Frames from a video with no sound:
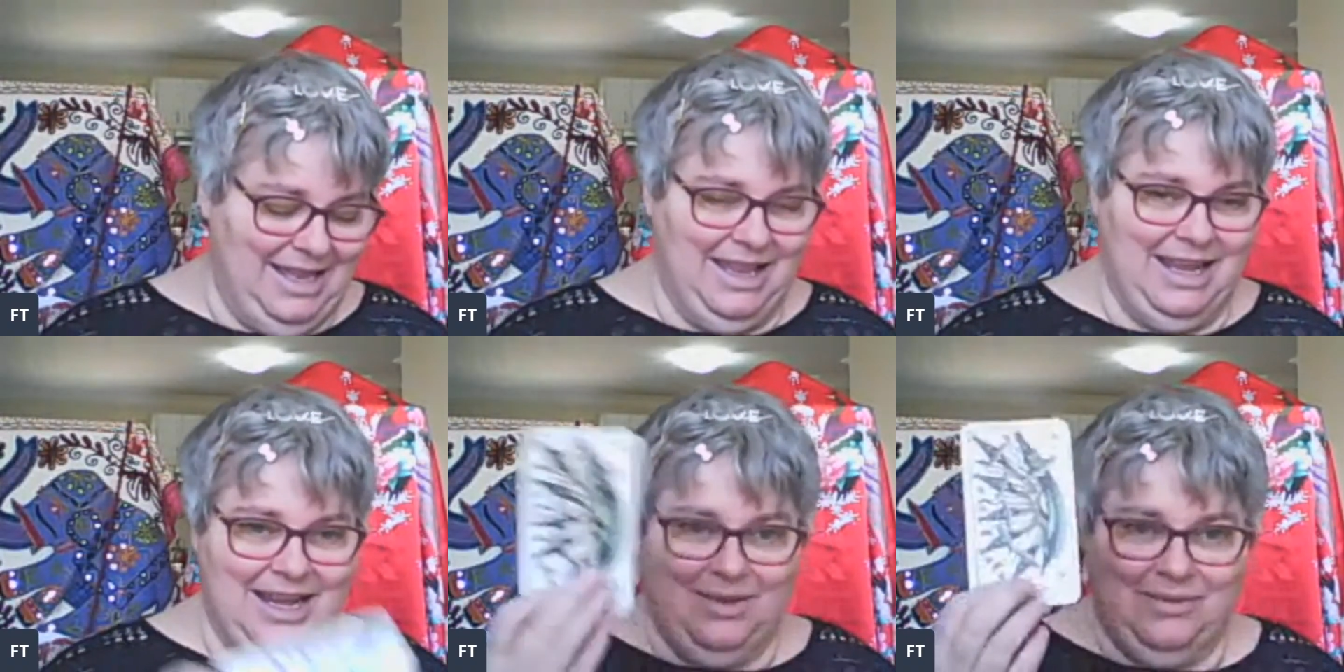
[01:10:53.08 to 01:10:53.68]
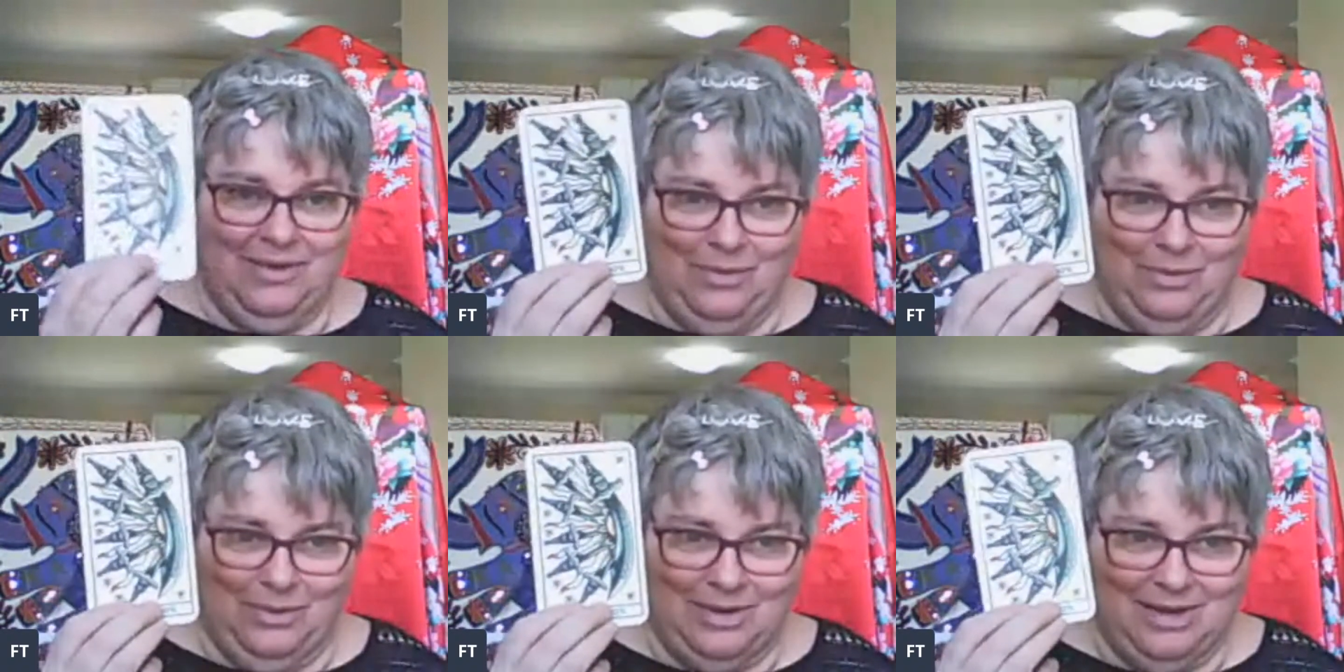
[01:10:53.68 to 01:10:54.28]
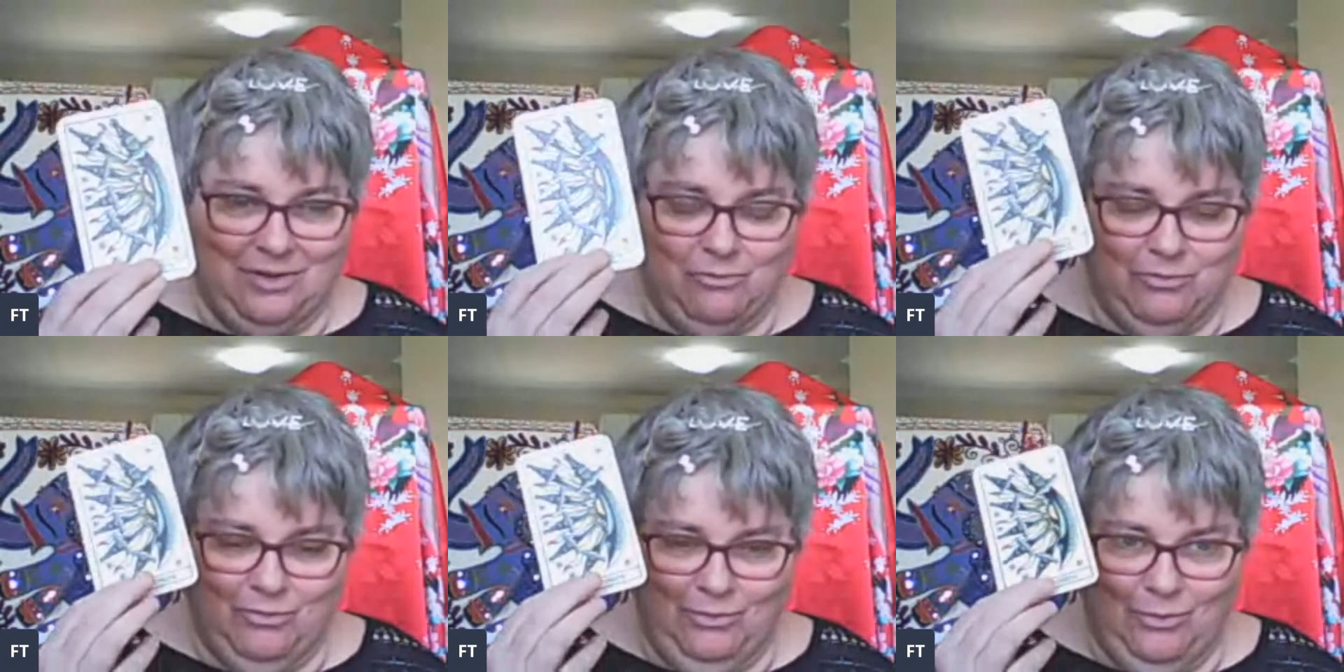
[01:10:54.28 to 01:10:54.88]
6 of Swords,
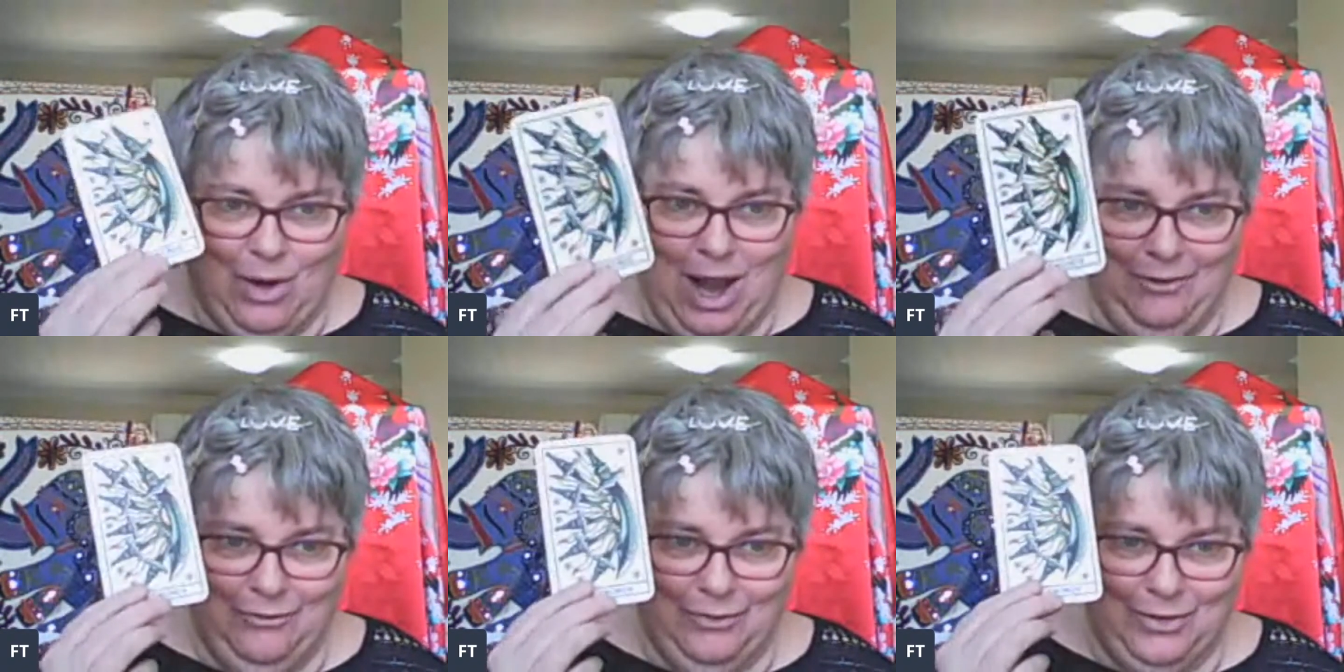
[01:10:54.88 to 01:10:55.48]
rough